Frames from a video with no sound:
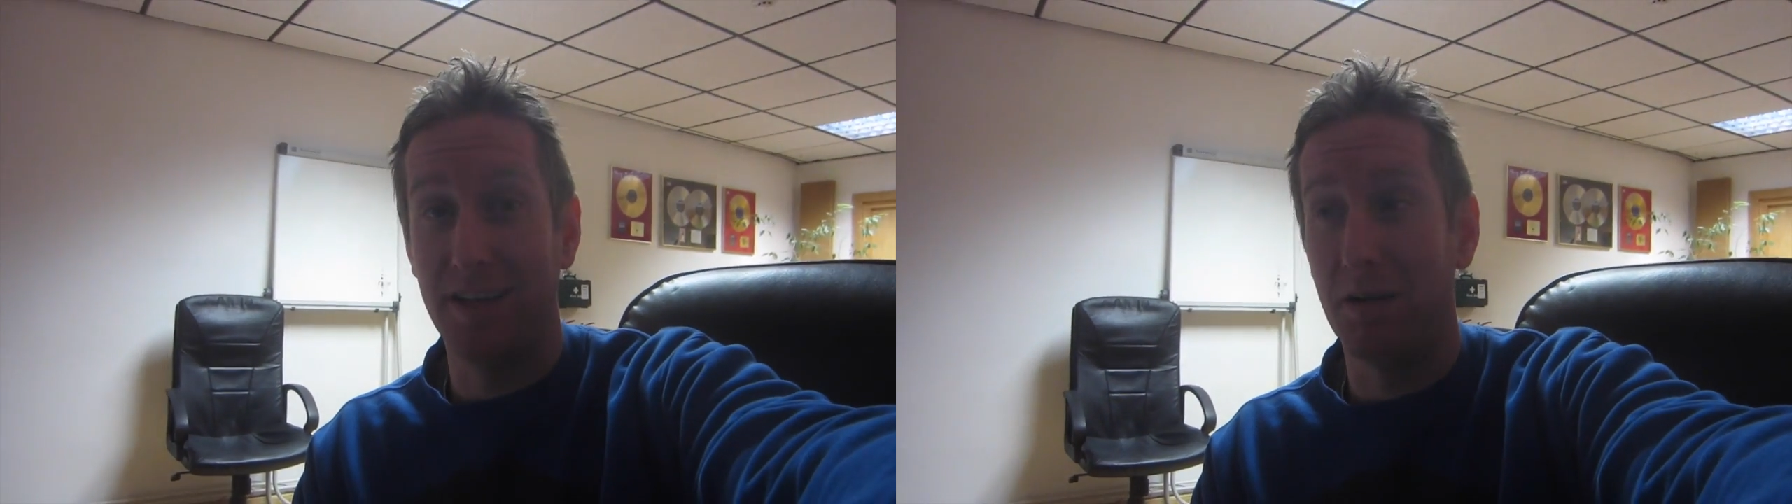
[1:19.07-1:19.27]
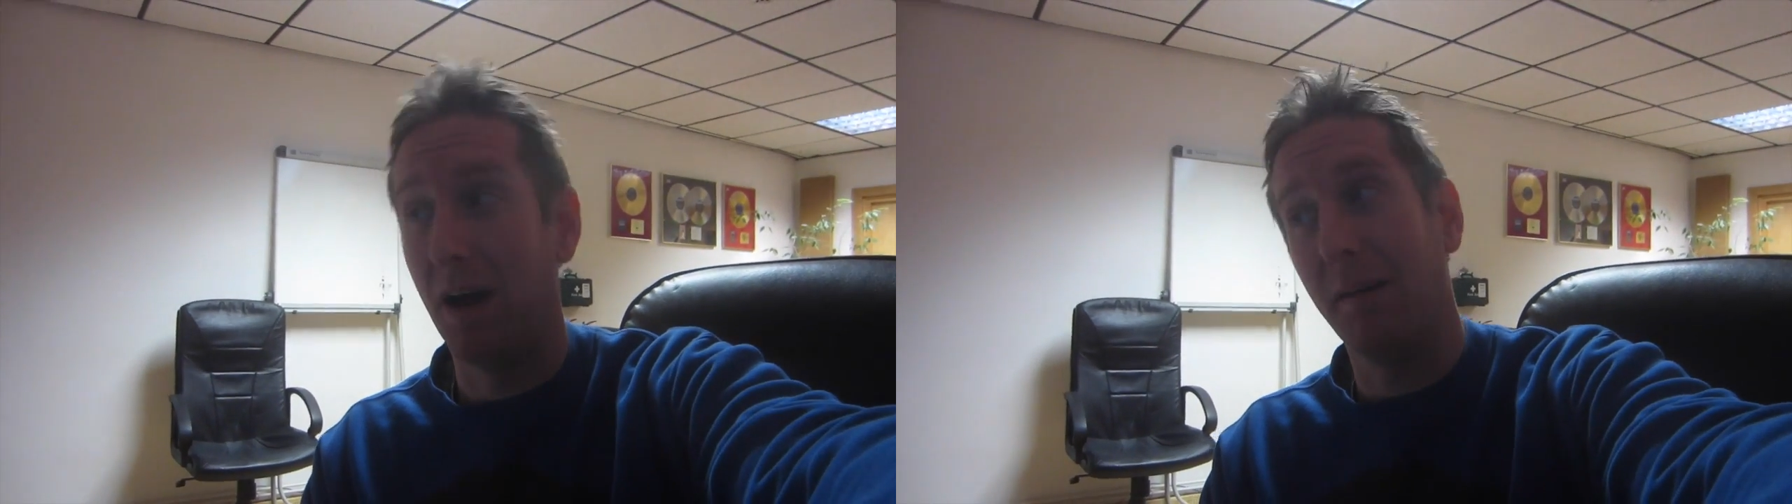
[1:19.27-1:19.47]

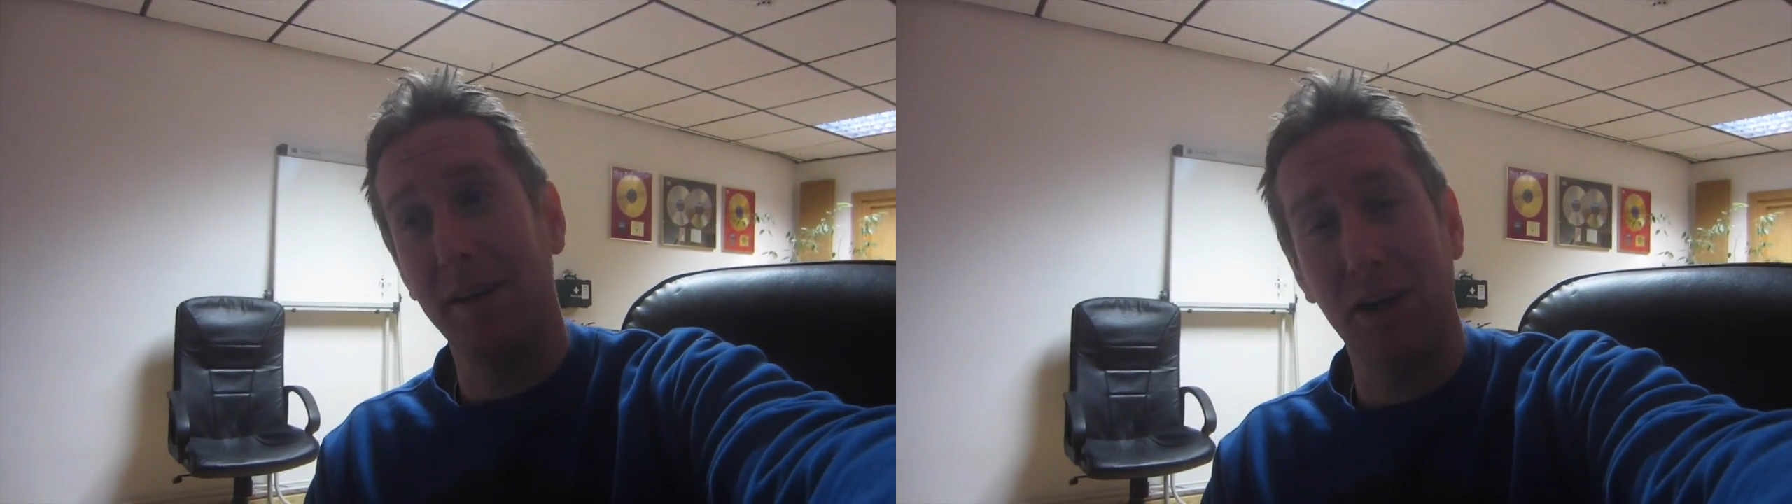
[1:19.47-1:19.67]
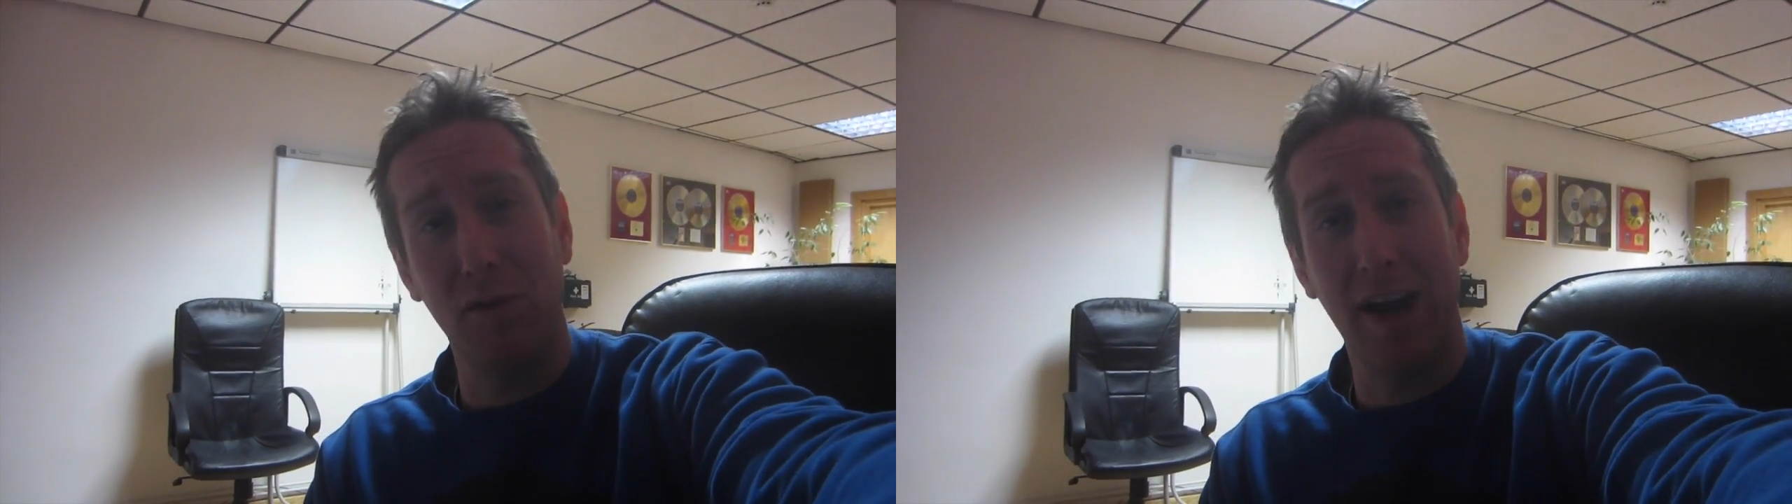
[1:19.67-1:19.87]
so I'm
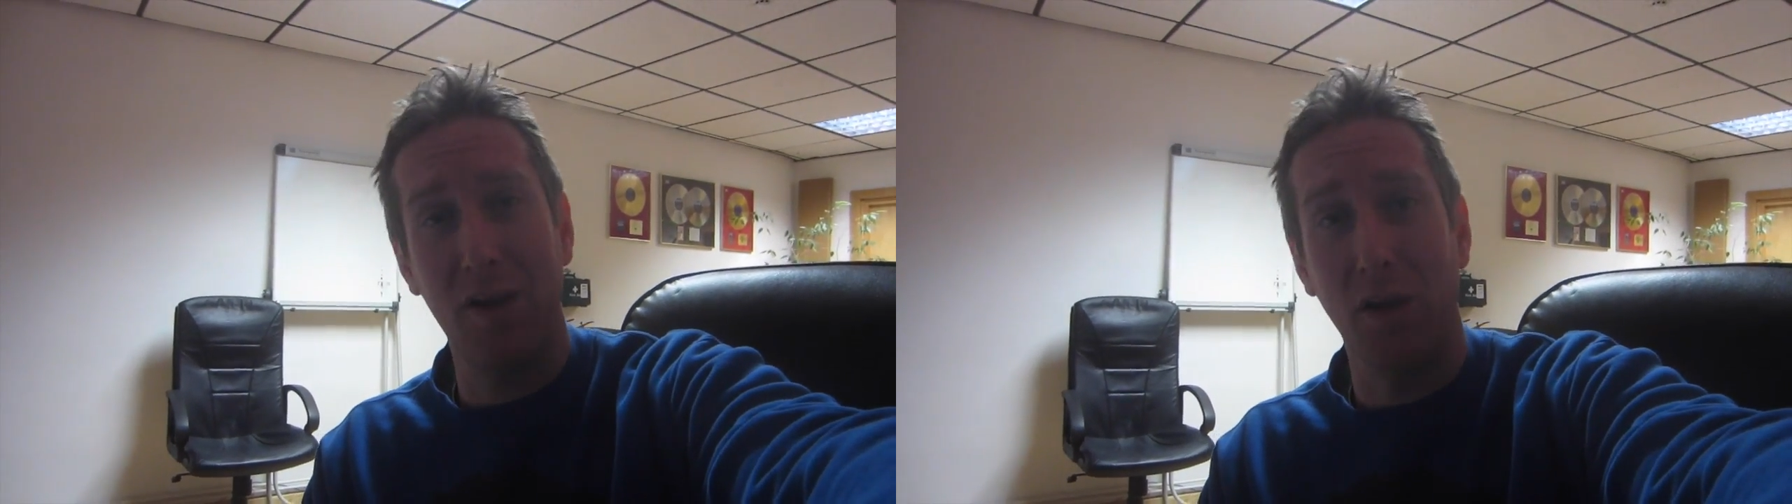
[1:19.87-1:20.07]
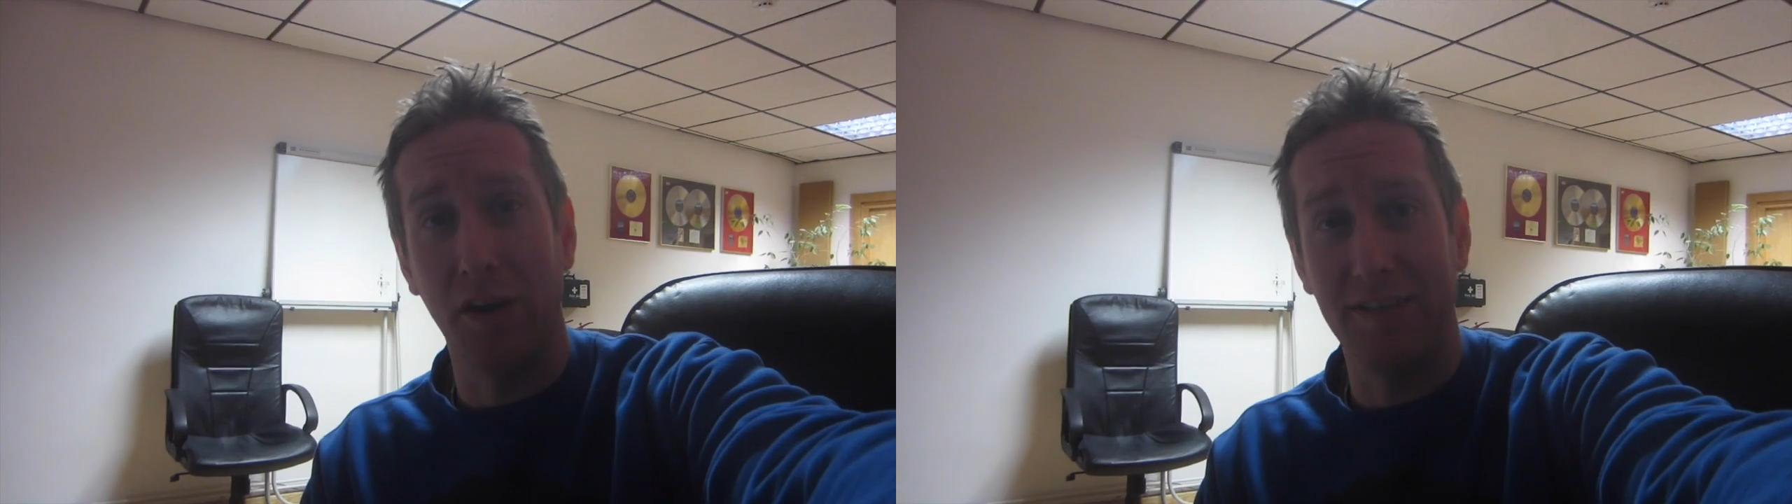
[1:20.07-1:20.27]
going to
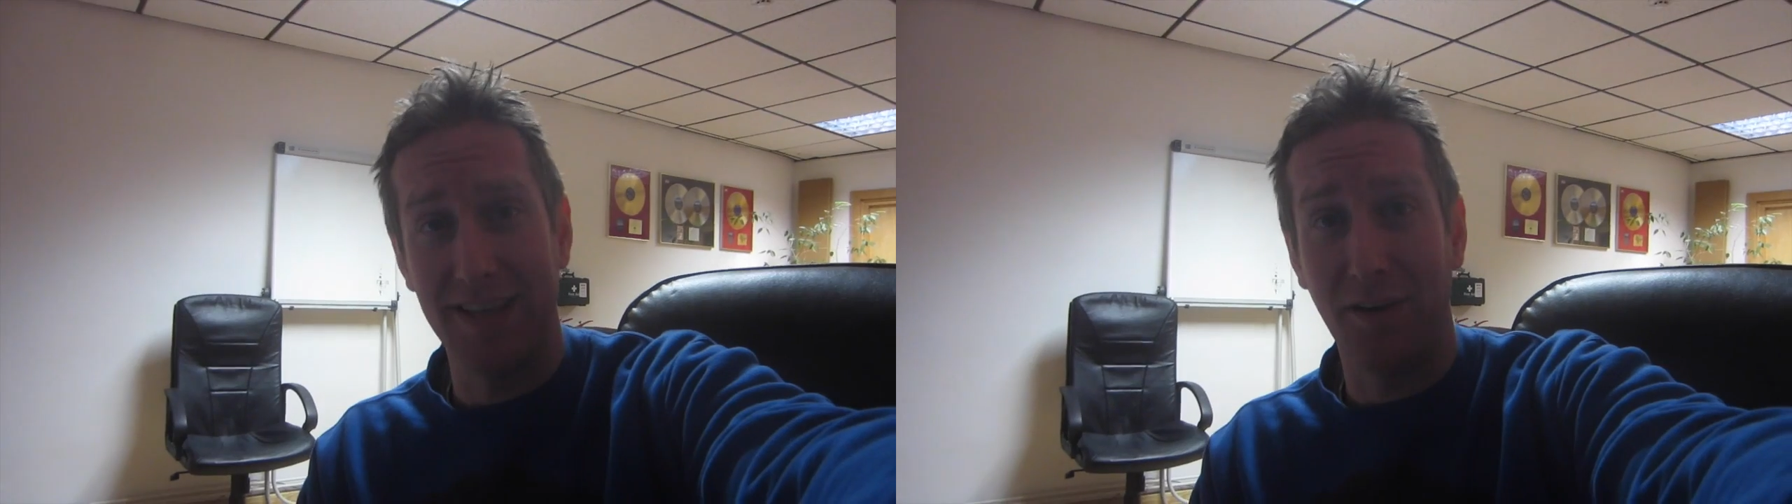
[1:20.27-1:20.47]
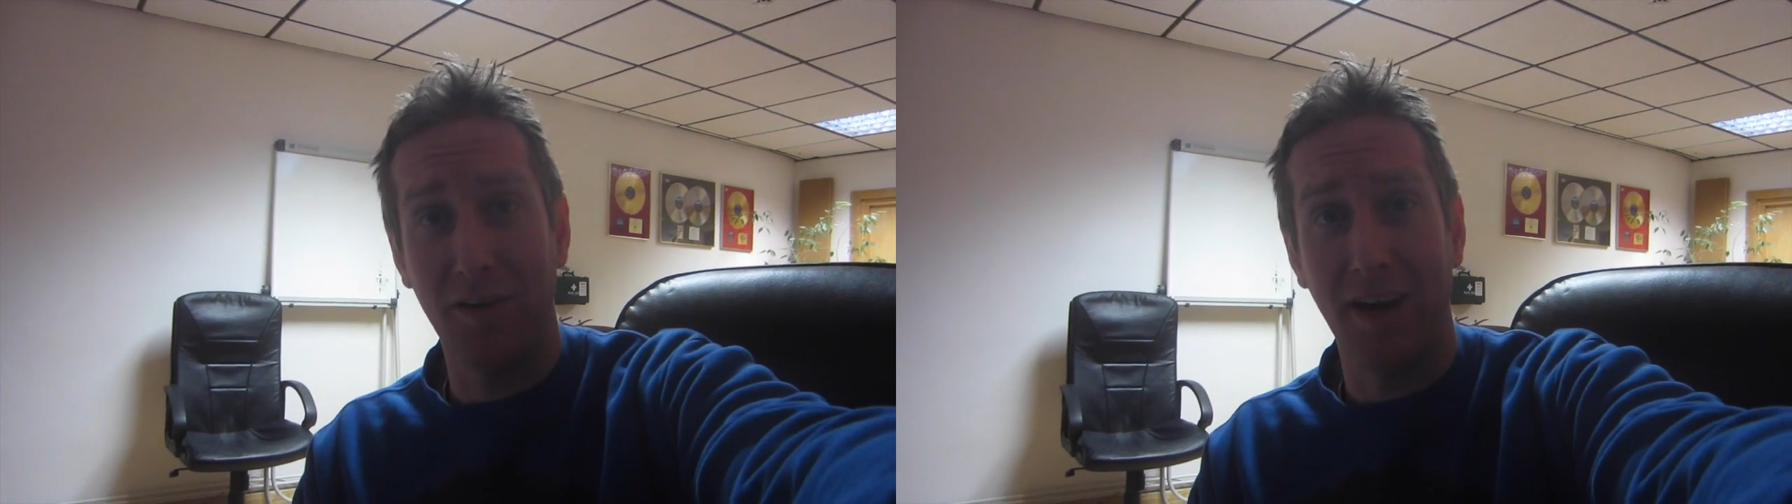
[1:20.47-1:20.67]
crack on. Is
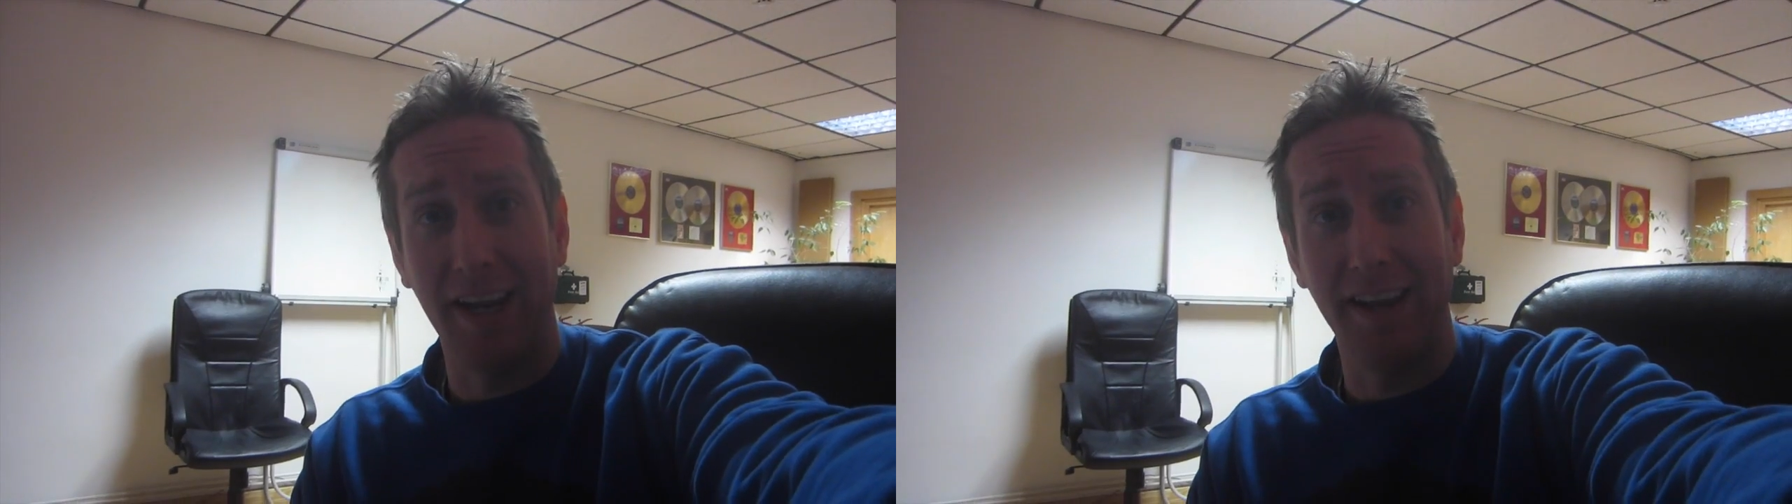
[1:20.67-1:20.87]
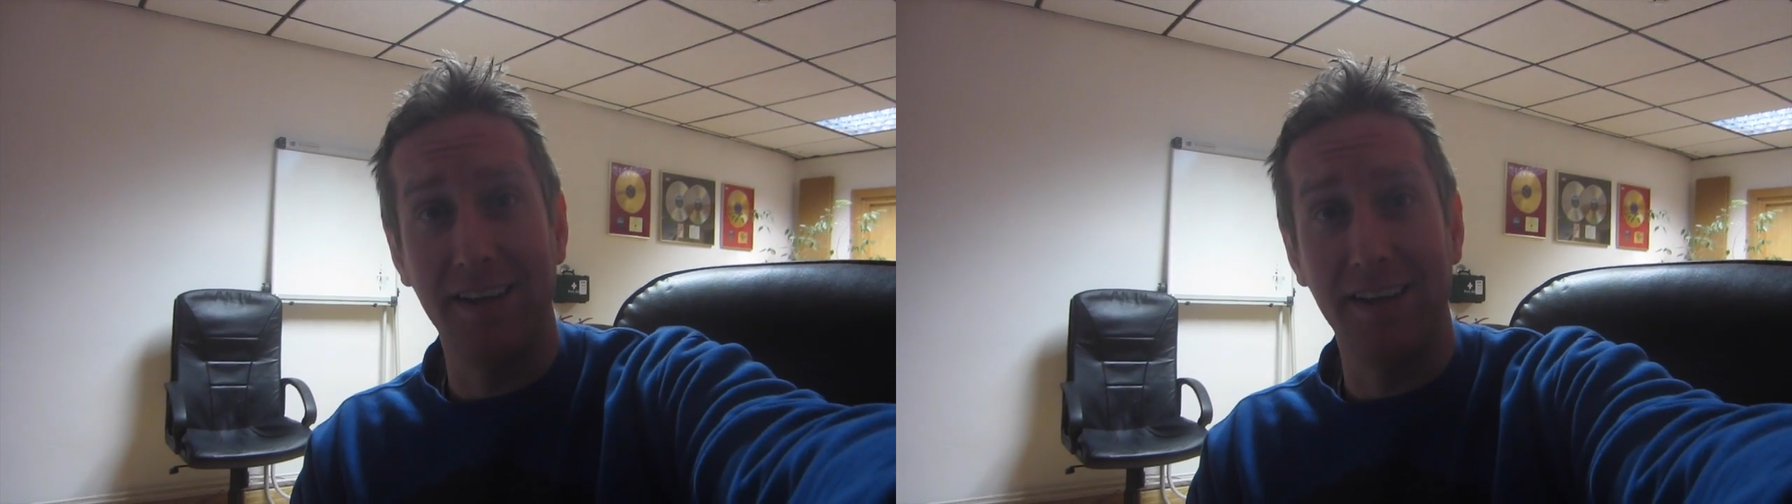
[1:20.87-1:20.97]
that alright?